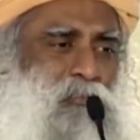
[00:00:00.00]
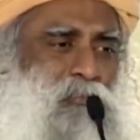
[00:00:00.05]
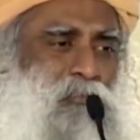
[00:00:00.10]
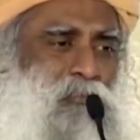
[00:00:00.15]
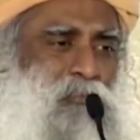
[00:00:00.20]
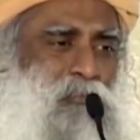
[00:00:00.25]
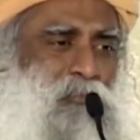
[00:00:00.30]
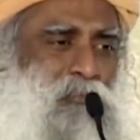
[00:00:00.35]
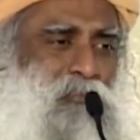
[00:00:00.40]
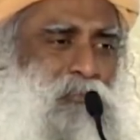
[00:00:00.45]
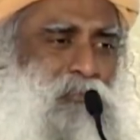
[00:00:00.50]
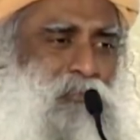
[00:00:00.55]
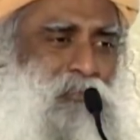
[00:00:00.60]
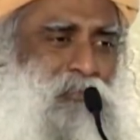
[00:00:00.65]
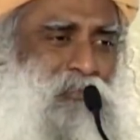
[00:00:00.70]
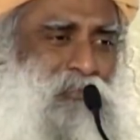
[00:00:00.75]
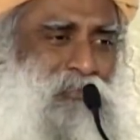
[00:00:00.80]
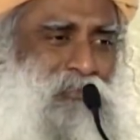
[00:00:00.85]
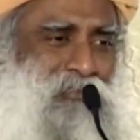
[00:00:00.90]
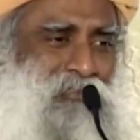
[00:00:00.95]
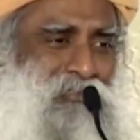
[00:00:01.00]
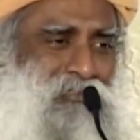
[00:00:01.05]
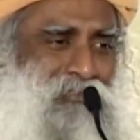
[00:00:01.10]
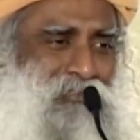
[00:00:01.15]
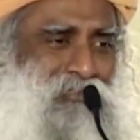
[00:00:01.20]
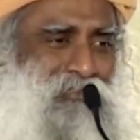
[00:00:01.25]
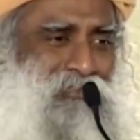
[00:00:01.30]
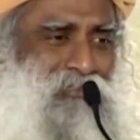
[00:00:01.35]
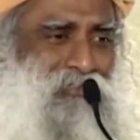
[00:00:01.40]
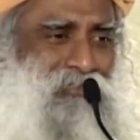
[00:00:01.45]

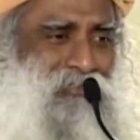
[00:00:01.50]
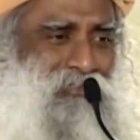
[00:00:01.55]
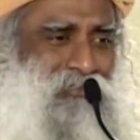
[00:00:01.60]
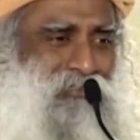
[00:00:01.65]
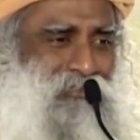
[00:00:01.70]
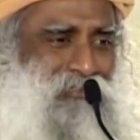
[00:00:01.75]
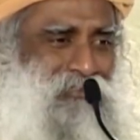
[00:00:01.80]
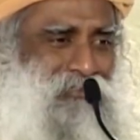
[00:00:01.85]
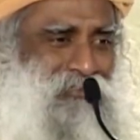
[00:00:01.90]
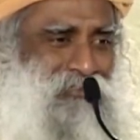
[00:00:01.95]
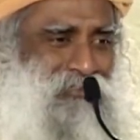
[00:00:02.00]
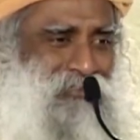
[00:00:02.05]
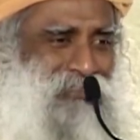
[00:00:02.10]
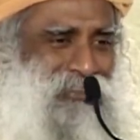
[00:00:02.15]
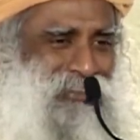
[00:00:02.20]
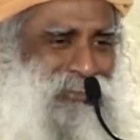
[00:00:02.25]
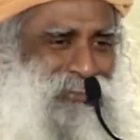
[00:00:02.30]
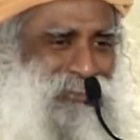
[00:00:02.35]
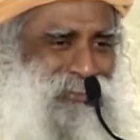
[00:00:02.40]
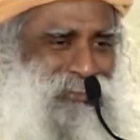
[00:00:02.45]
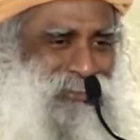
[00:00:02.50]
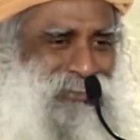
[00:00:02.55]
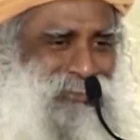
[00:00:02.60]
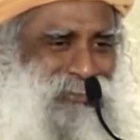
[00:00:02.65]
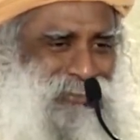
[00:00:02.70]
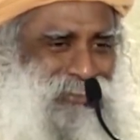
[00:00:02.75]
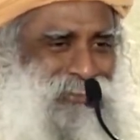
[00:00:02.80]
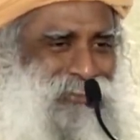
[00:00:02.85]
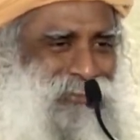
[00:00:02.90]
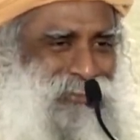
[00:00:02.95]

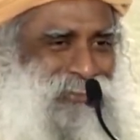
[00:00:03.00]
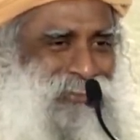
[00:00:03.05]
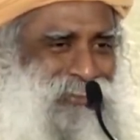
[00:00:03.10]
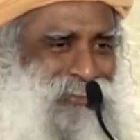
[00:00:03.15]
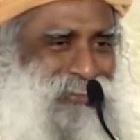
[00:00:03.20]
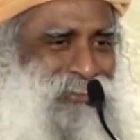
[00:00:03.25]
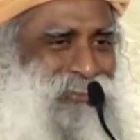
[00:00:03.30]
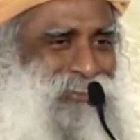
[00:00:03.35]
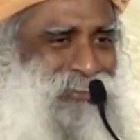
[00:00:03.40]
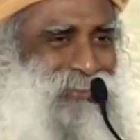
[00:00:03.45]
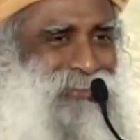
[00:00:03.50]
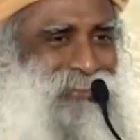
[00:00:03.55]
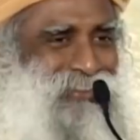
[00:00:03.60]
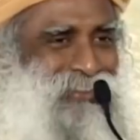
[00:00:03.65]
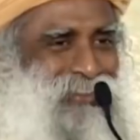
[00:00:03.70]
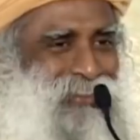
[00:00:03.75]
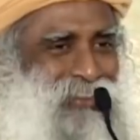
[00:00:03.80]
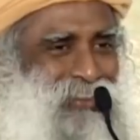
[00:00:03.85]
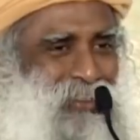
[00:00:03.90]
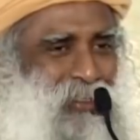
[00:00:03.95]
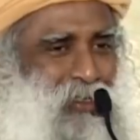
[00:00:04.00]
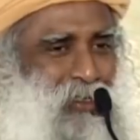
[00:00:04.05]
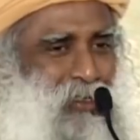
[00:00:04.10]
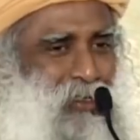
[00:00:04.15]
[no speech]